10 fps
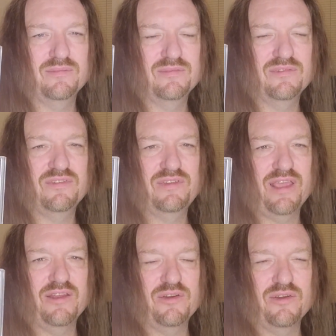
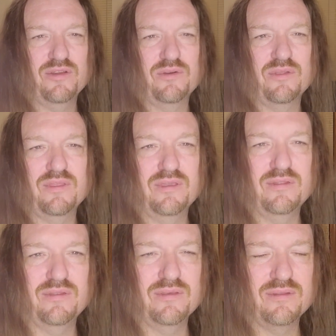standard, or
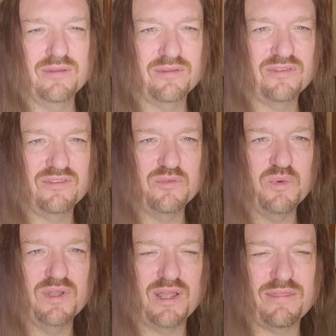this is the
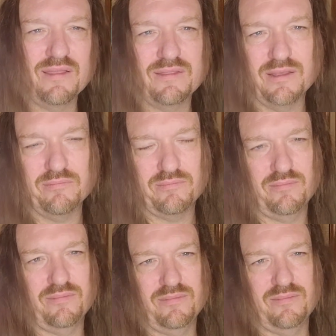one I think that
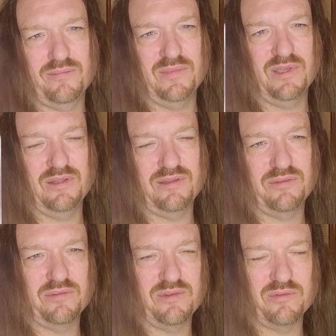
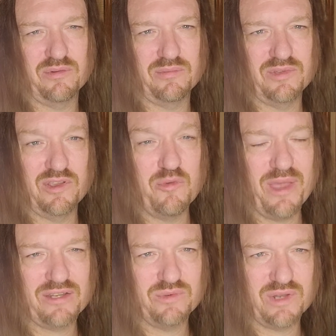to go
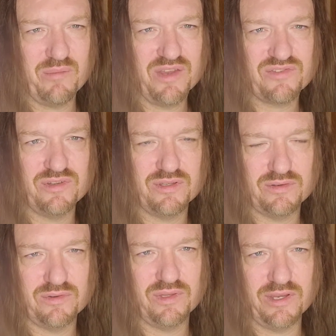back to what I mentioned
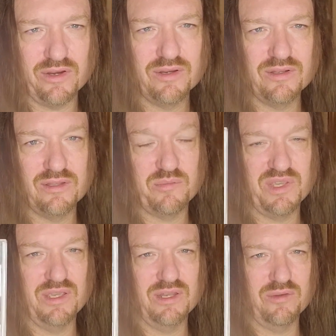earlier in the
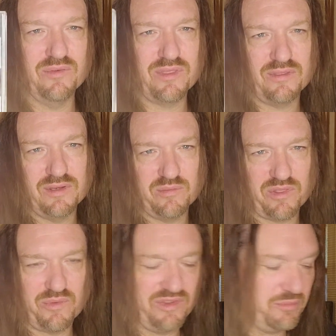beginning with the number
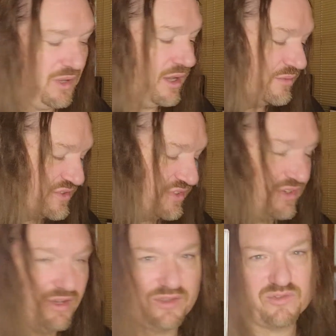3 spot, which is
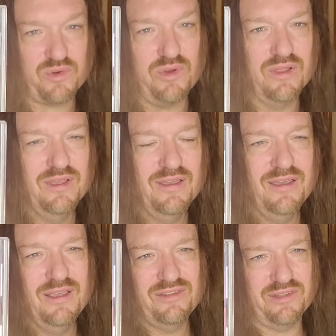State of Control.
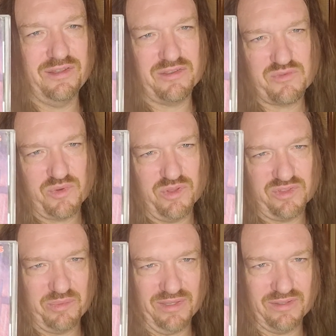State of Control
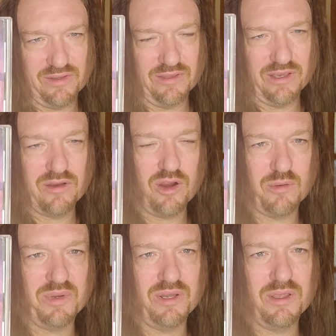is basically a
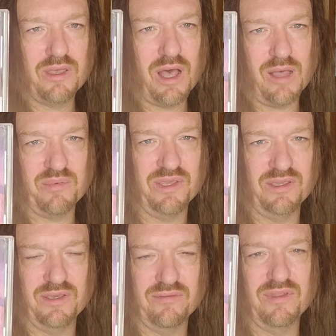carbon copy
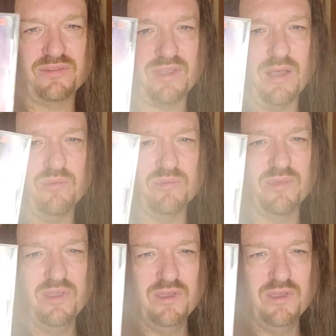of this album,